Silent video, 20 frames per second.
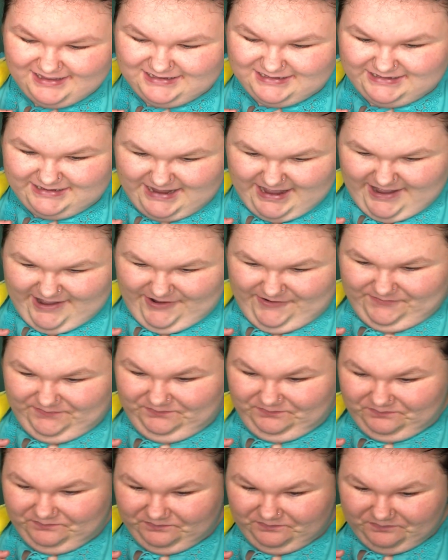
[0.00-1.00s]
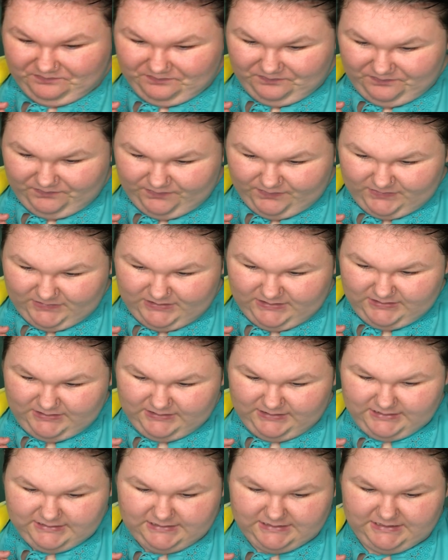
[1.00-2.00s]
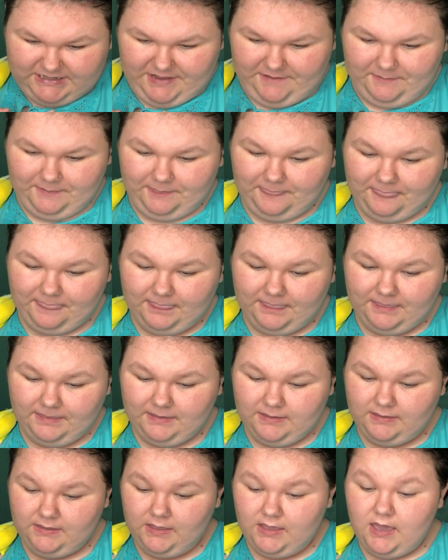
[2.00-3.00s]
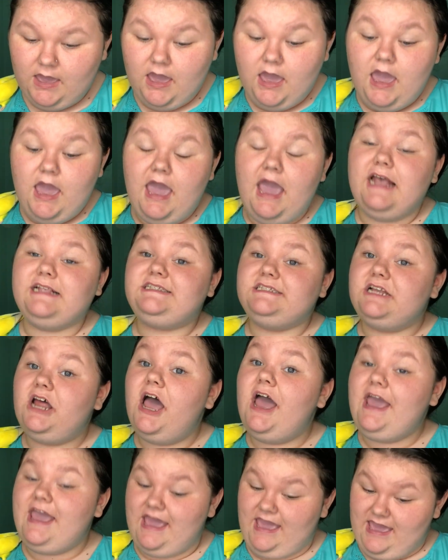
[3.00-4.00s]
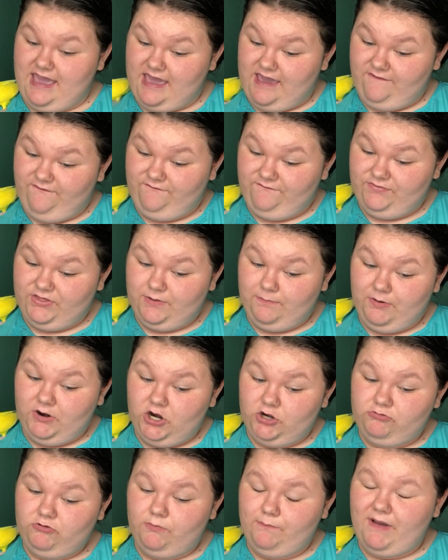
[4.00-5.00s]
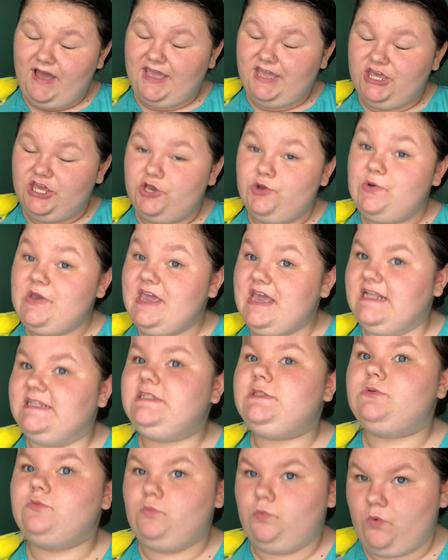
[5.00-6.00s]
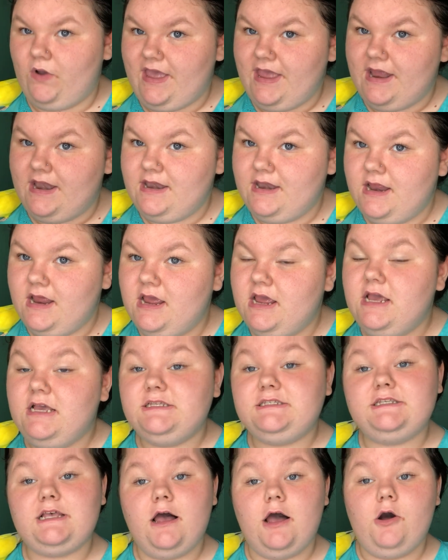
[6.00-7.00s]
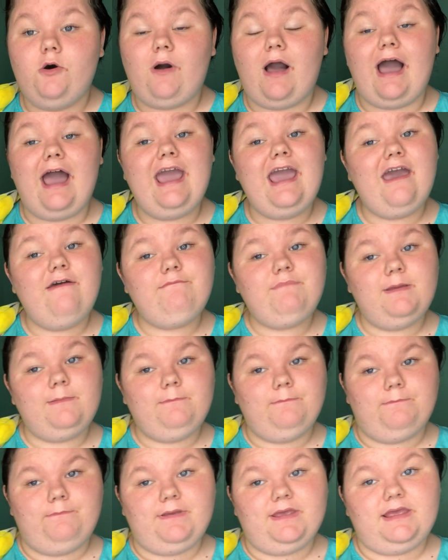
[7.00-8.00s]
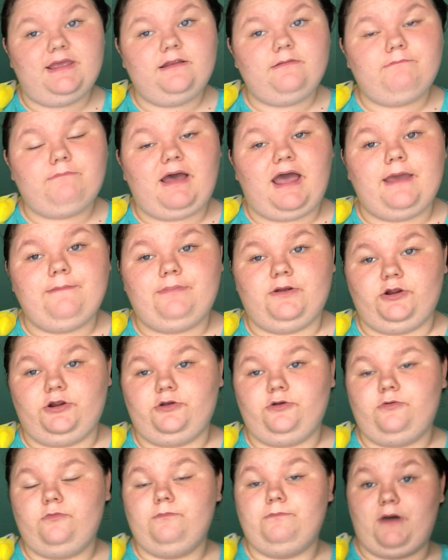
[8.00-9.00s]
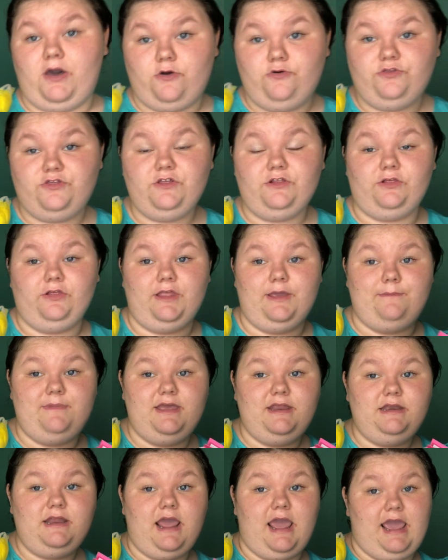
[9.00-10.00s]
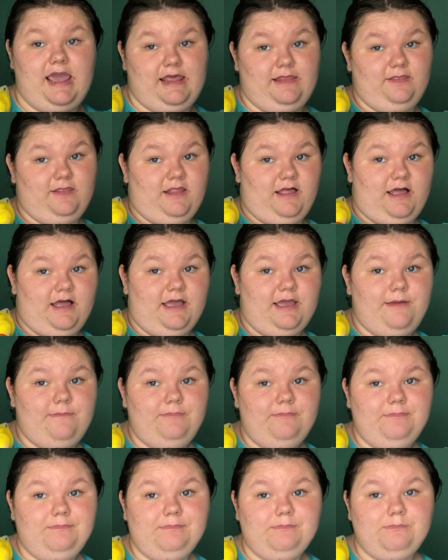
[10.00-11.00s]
So, let's see. It's not if the bird will bite you, it's when. So I have been bit by both lemon and lime,